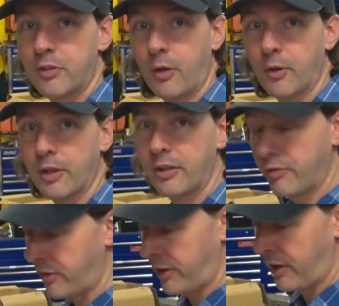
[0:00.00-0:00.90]
totally
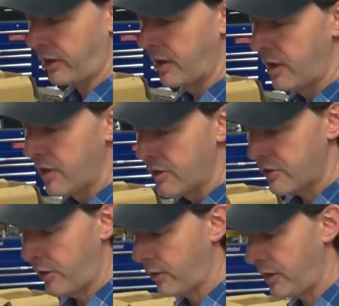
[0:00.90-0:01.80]
different thing.
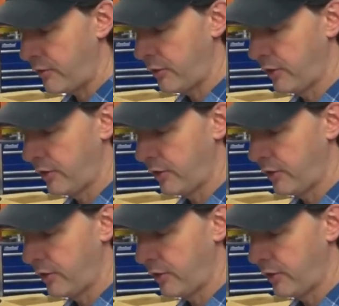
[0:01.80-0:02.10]
So if you